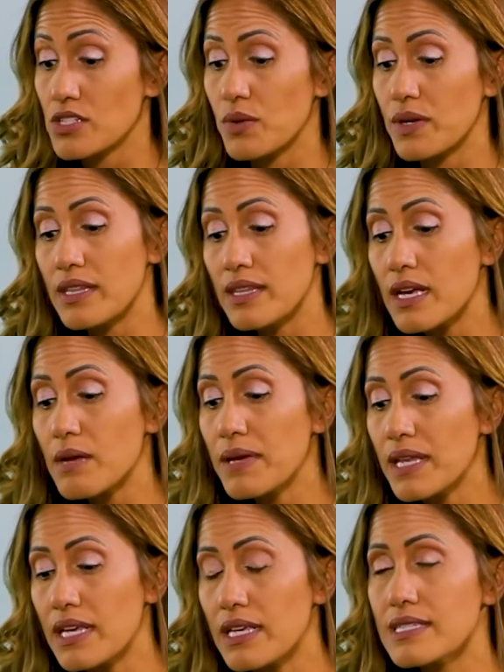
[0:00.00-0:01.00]
So in the
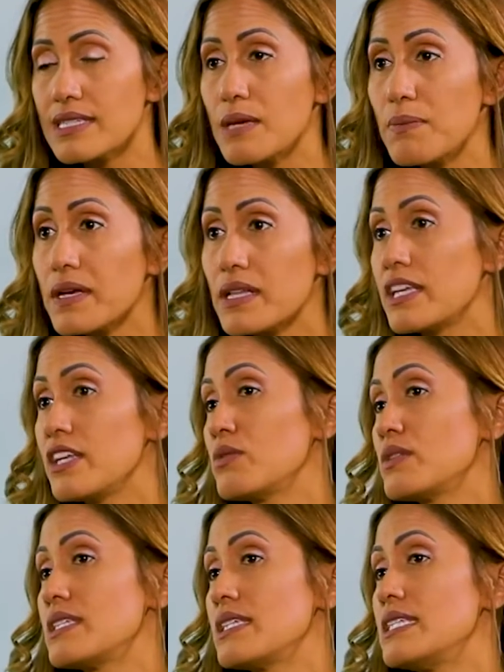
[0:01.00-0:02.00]
committees, typically
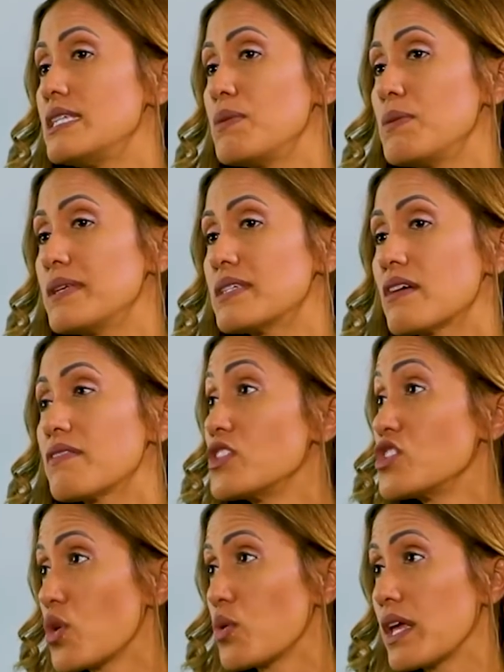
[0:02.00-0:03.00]
you'd see DPP stuff
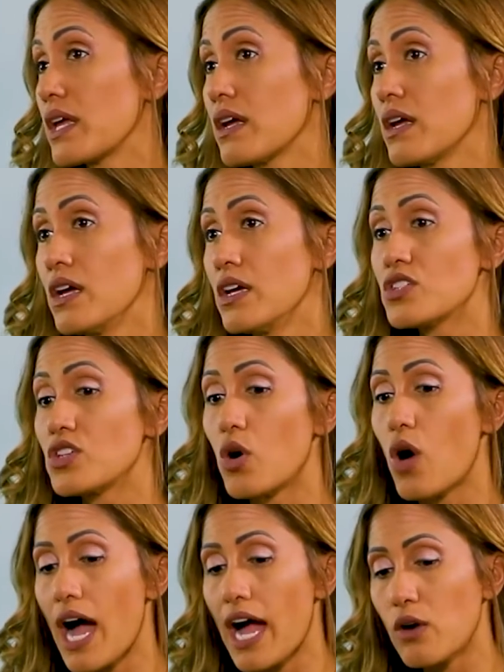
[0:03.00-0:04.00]
in zoning.
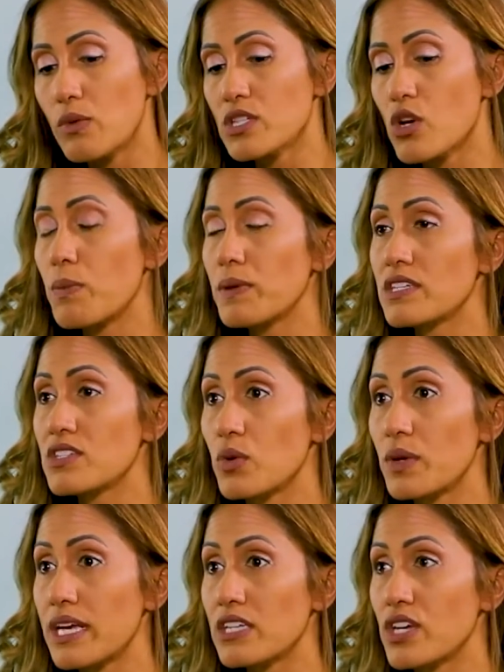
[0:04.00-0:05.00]
So I always open the
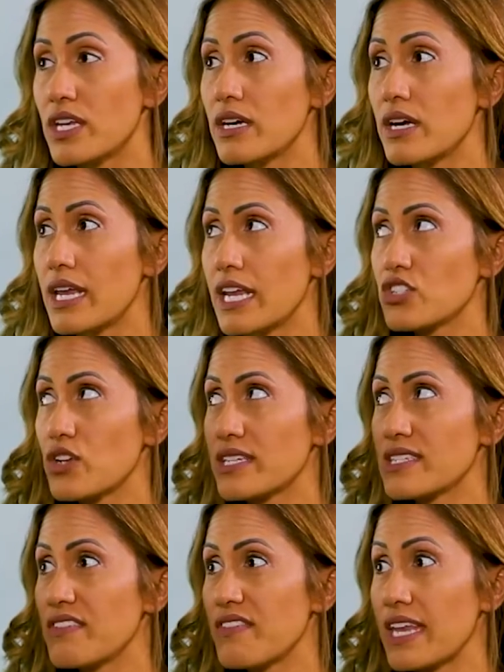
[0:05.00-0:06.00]
zoning agenda and I try
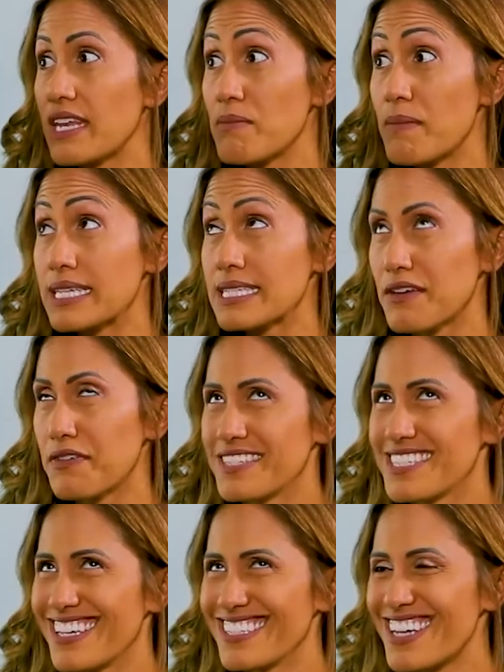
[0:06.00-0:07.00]
to see if any of my stuff
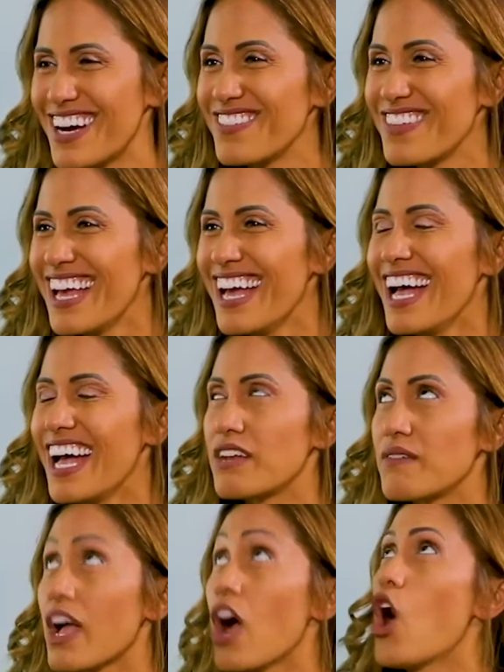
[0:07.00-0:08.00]
is on top. And
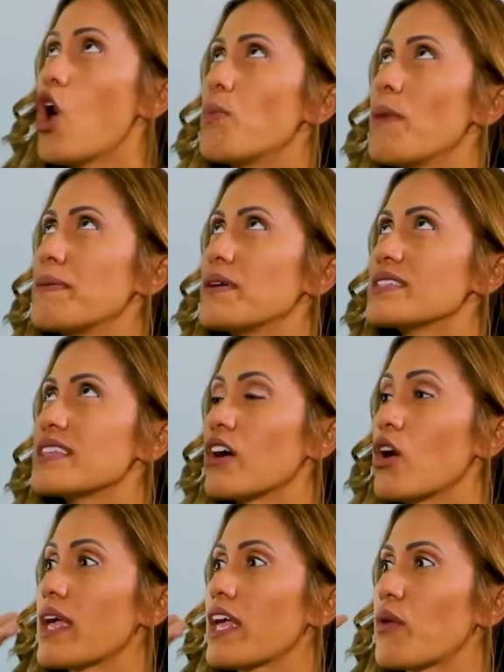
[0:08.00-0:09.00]
I'm like, oh, my bill's
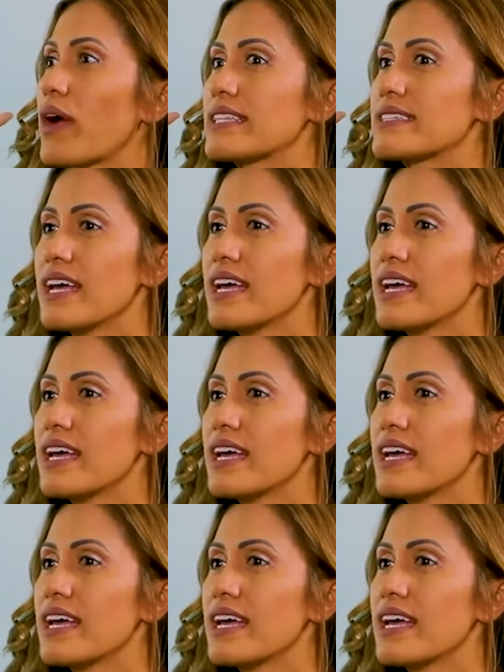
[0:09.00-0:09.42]
there. Okay, great.